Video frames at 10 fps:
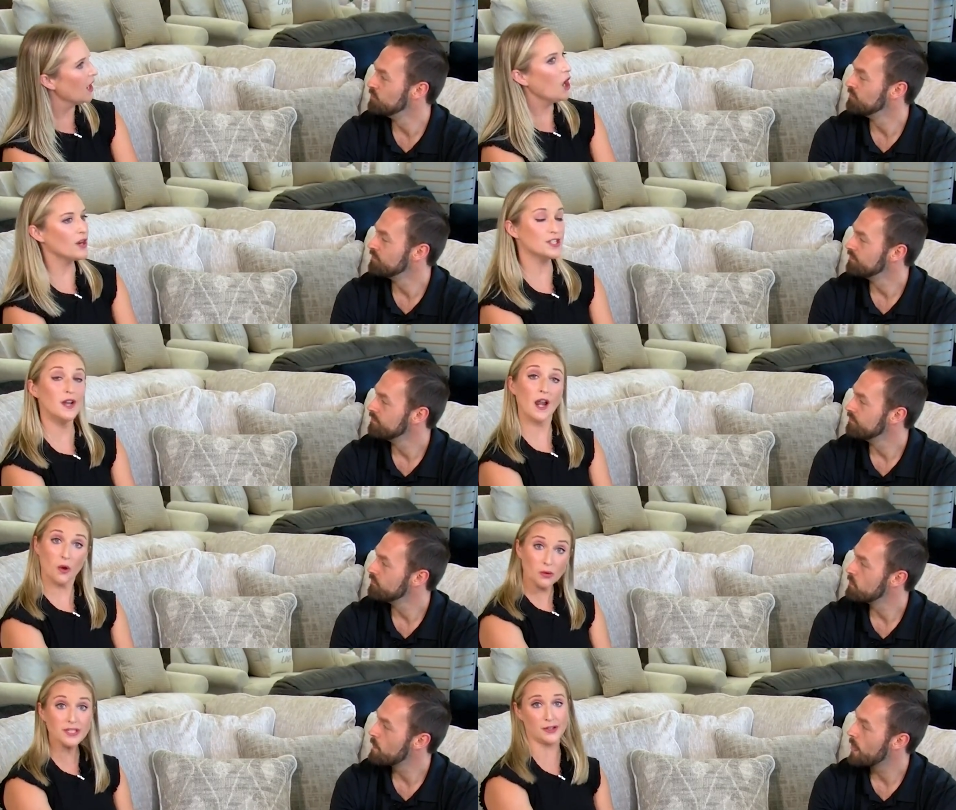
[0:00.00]
Speaker 1: Okay, so not
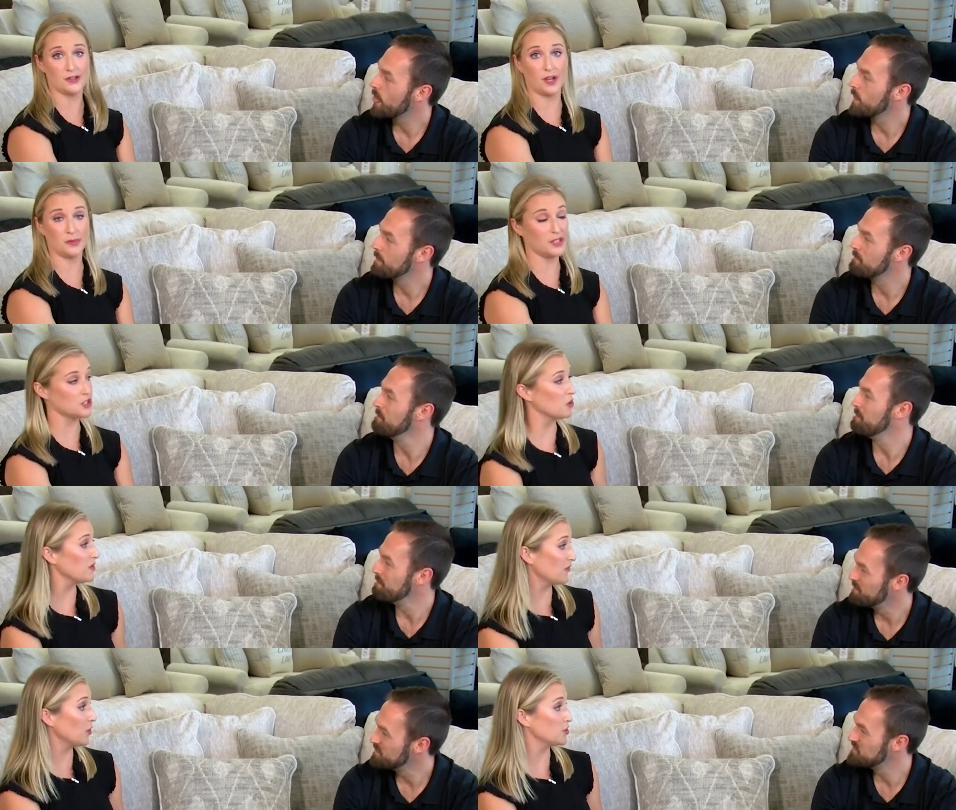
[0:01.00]
only are you coming to
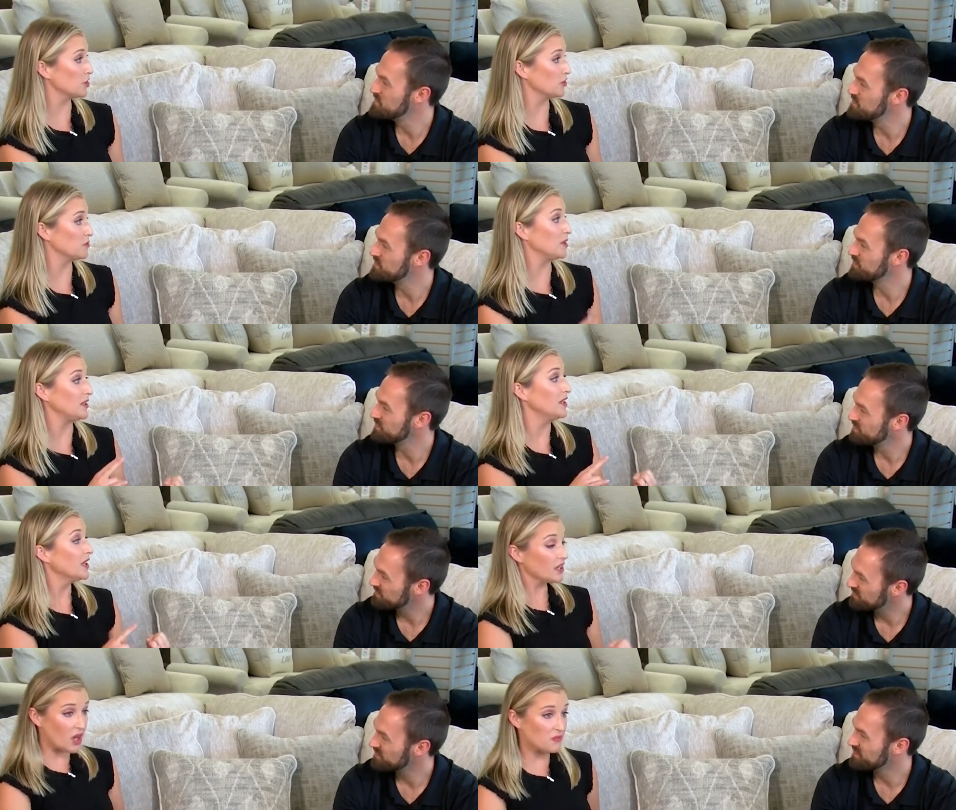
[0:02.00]
Sho-Me Furniture to be
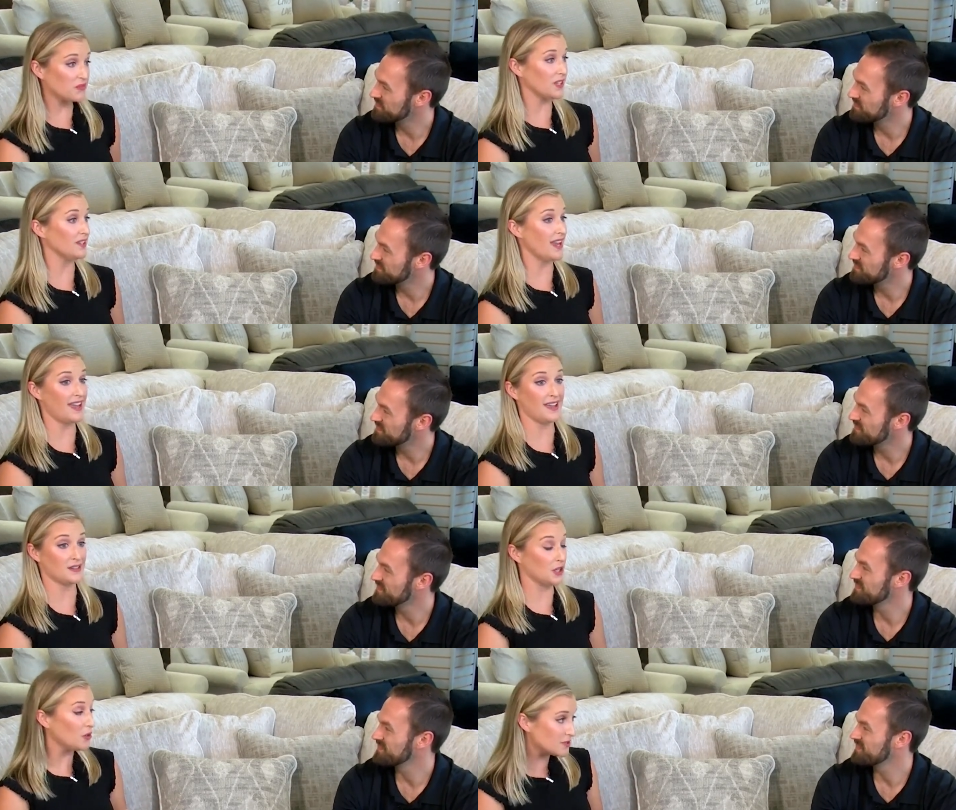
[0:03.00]
comfy
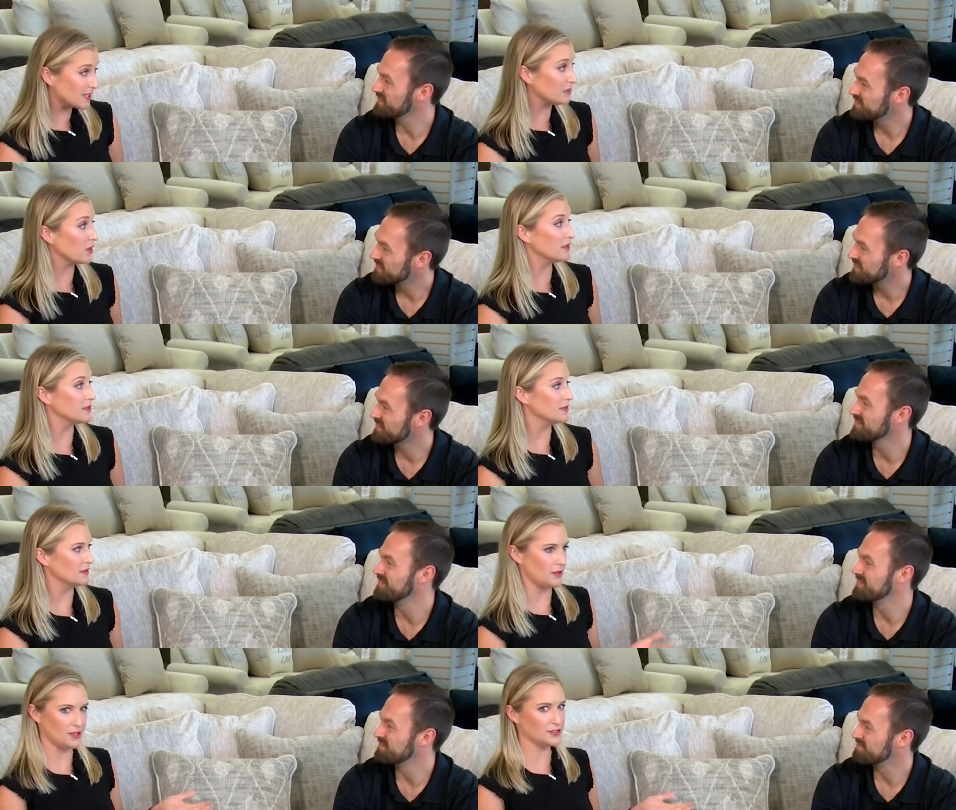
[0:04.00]
and cozy, but
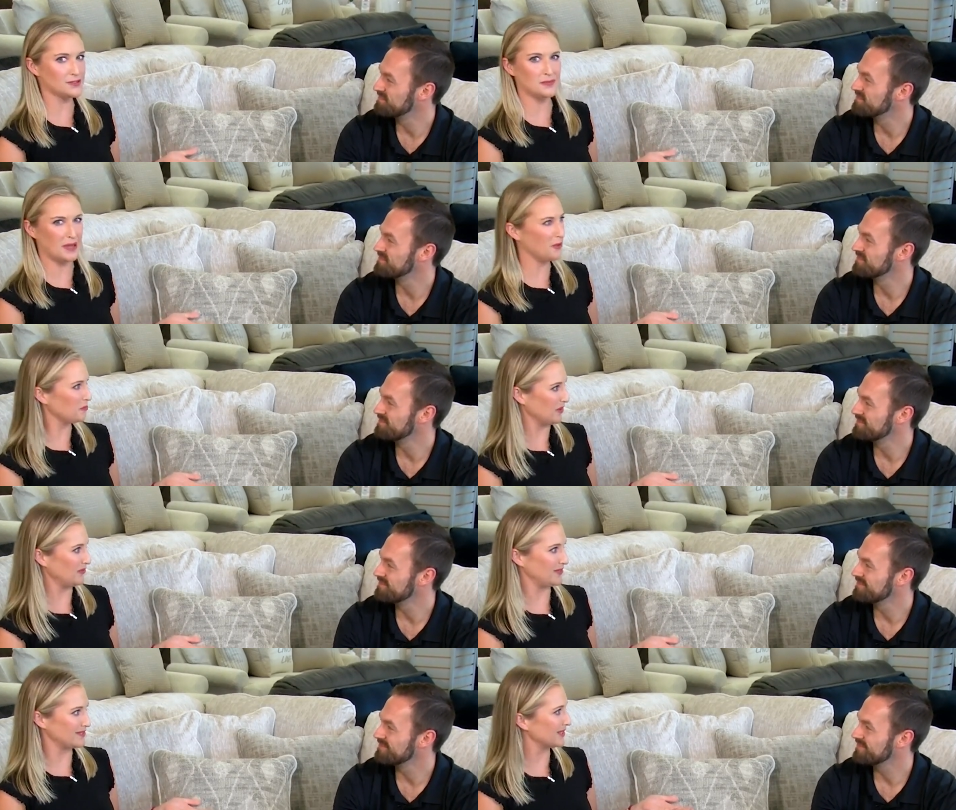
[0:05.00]
also some health
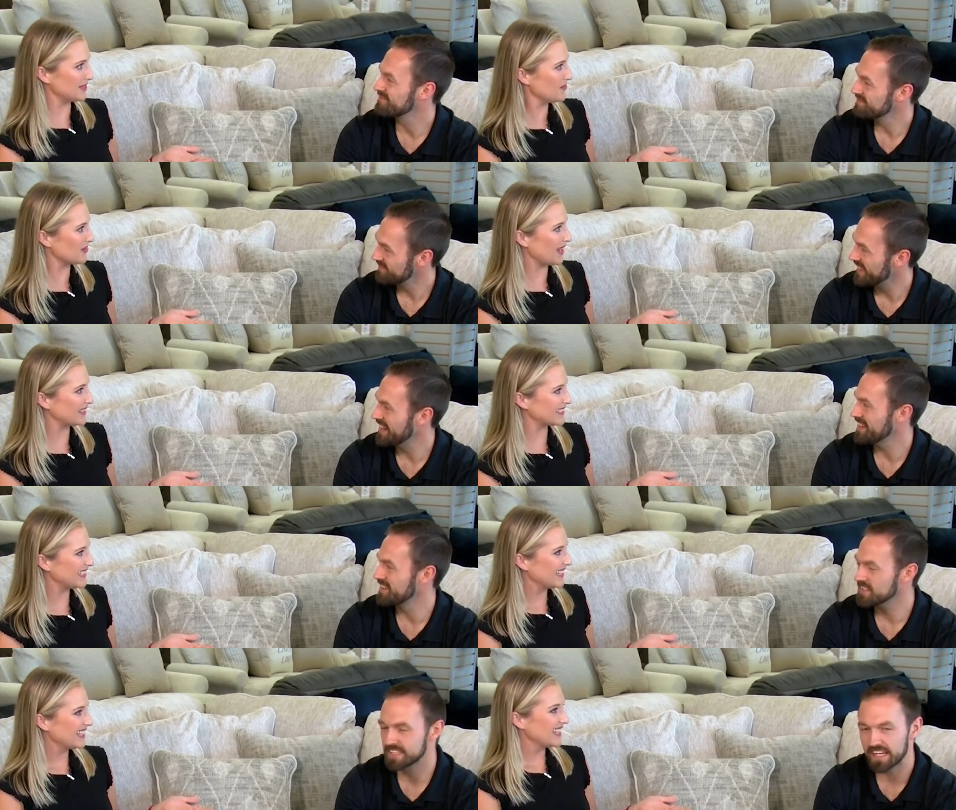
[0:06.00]
benefits. I
Speaker 2: love that. Yeah,
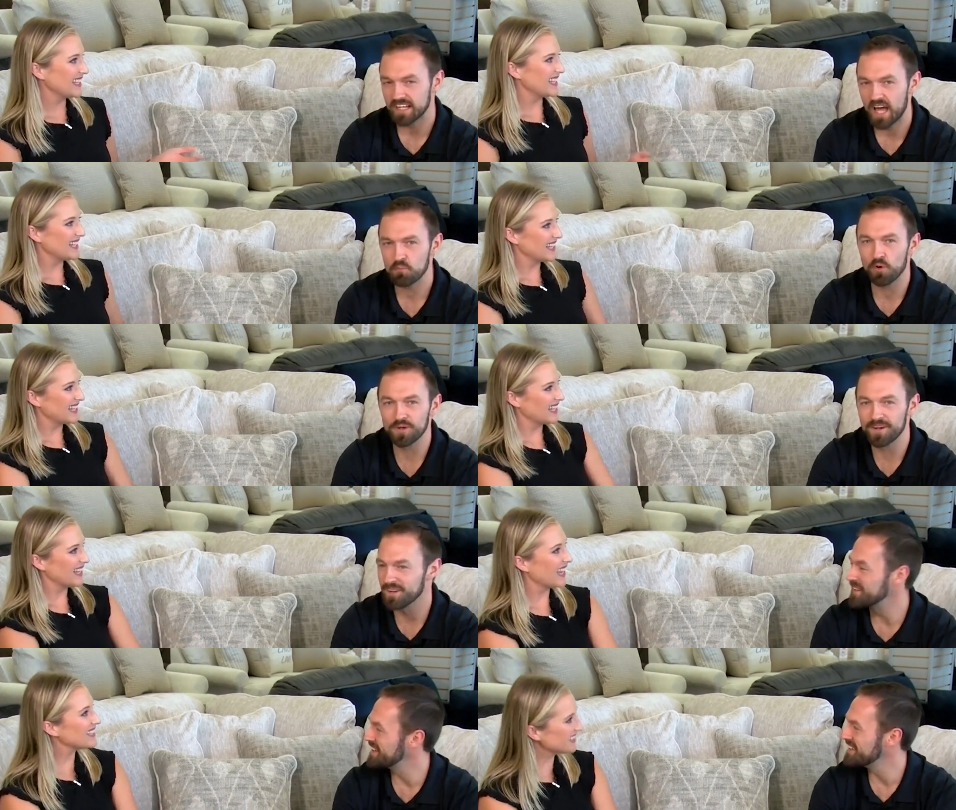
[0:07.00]
yeah, take a nap while you're
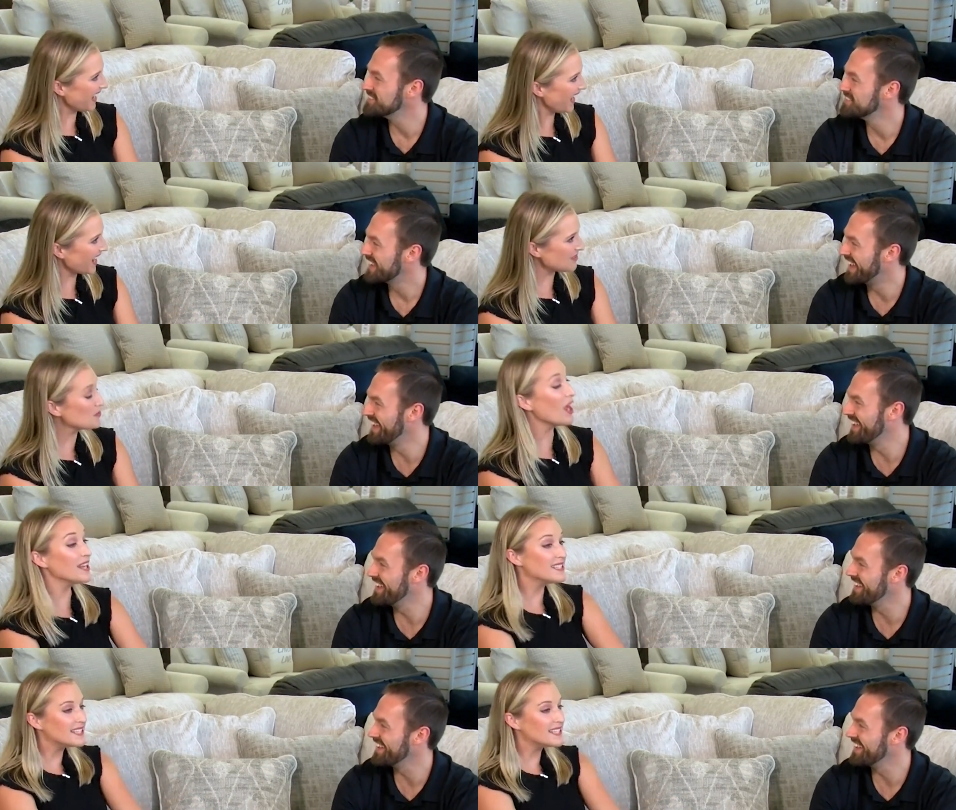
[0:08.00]
here. You know? Yeah,
Speaker 1: well, and,